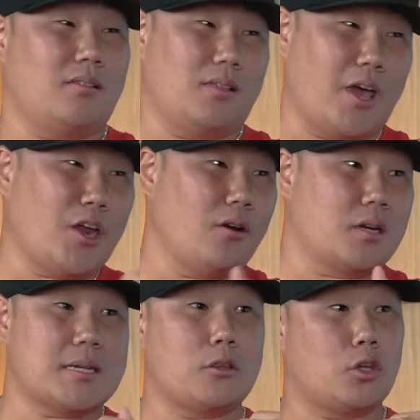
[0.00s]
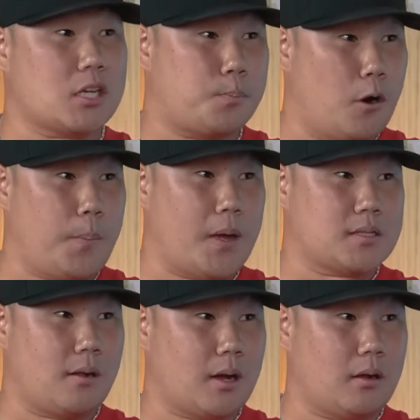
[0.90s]
later because I had to catch bullpens.
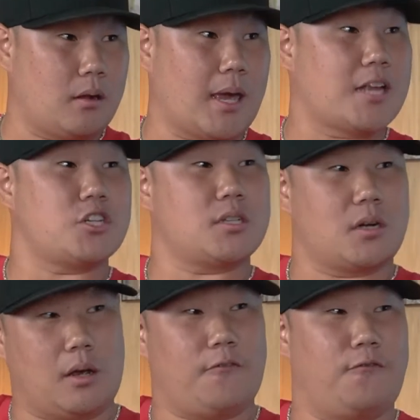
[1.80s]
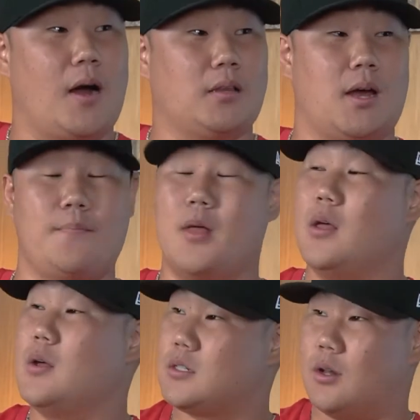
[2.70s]
So, like, a catcher's like, I'll get fucked up.
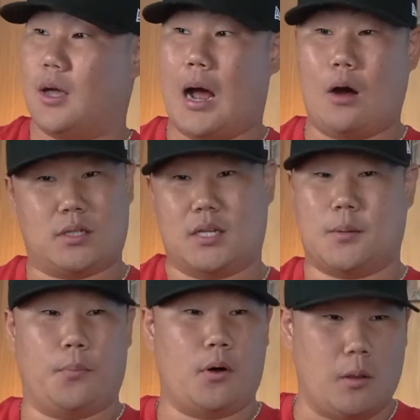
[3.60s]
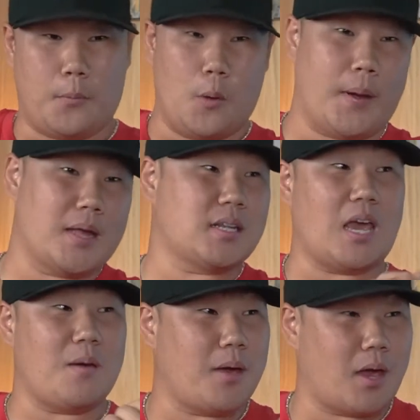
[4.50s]
So, like, I was catching all the bullpens.
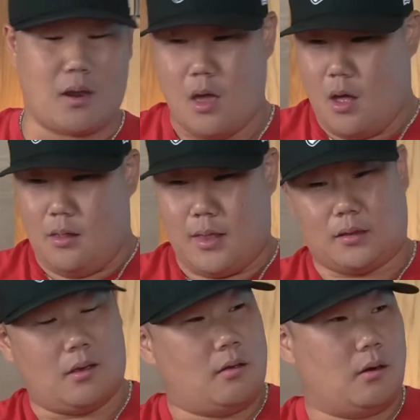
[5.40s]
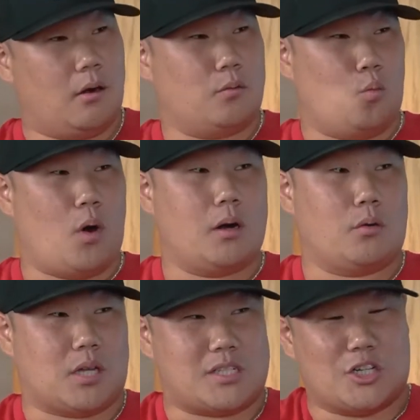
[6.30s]
Came in. Like, one
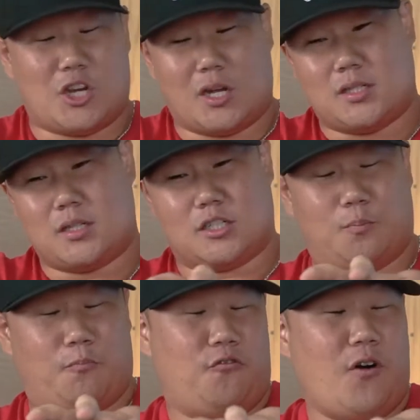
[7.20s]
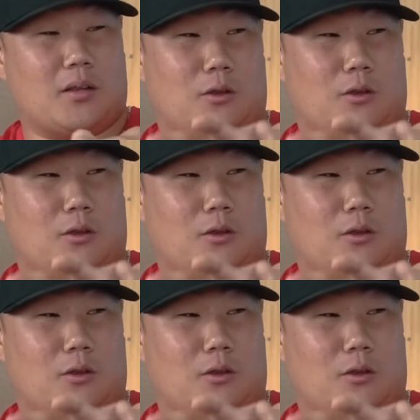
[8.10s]
rotisserie chicken is just fucked to